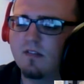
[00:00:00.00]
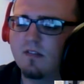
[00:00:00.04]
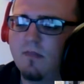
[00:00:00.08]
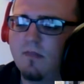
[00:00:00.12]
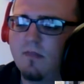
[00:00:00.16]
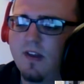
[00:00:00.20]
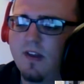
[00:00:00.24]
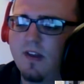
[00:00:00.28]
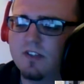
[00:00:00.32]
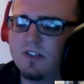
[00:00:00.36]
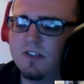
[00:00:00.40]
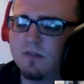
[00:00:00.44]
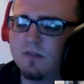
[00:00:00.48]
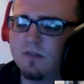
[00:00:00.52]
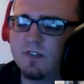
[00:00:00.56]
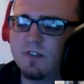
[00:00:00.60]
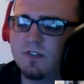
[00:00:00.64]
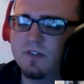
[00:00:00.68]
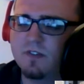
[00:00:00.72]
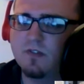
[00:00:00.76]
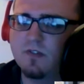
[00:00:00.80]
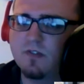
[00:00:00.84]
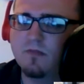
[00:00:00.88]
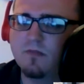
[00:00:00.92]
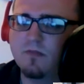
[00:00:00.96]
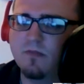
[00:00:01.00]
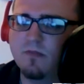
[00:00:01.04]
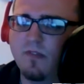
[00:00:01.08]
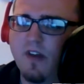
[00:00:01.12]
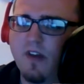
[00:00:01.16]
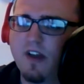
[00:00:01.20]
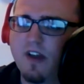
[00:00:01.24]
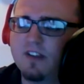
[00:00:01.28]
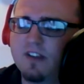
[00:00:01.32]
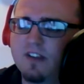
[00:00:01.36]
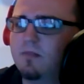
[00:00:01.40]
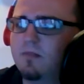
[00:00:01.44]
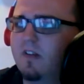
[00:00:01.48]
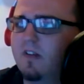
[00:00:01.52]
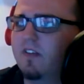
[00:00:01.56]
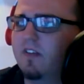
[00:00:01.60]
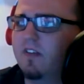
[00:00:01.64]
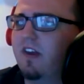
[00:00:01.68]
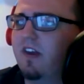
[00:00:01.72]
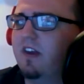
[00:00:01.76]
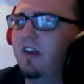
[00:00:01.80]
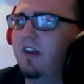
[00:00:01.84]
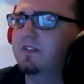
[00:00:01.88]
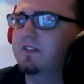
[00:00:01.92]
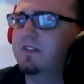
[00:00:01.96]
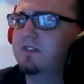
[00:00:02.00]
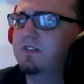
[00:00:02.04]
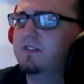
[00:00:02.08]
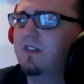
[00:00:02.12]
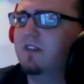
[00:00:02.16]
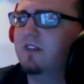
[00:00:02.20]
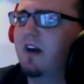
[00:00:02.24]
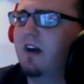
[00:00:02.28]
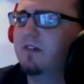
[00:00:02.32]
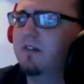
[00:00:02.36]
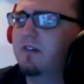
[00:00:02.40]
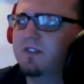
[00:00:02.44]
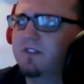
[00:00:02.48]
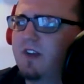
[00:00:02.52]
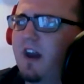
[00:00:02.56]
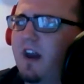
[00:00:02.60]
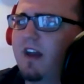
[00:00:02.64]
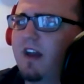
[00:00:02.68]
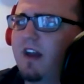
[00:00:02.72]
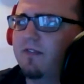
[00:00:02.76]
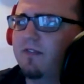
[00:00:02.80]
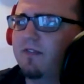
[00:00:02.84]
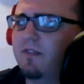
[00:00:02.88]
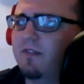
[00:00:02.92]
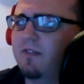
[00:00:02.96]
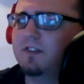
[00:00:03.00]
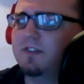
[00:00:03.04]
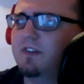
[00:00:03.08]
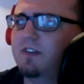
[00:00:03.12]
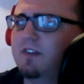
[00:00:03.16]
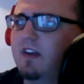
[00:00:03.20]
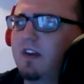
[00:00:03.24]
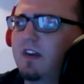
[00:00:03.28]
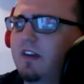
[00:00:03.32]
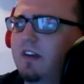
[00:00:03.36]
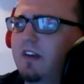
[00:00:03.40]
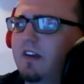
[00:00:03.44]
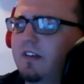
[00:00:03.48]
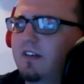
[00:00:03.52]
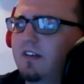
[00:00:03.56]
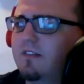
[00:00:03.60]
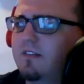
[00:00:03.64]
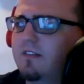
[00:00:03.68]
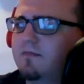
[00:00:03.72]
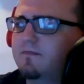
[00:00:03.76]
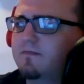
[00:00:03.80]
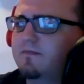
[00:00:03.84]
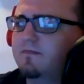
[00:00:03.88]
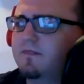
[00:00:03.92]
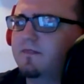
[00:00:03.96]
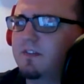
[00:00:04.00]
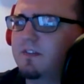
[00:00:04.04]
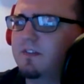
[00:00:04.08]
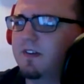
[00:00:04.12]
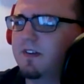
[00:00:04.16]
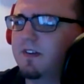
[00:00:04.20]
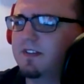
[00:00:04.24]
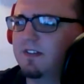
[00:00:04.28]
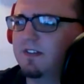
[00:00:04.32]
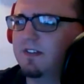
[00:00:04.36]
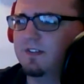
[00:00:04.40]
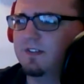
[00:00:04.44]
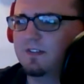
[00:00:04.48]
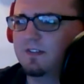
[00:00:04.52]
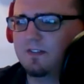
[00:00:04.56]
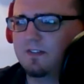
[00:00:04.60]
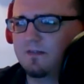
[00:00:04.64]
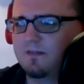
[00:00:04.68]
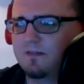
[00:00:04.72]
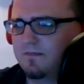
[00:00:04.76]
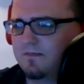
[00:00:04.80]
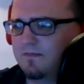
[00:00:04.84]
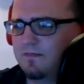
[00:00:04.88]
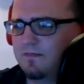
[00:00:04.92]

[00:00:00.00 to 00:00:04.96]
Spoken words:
makes you assume that to be the case outside of Christianity? Does that make sense?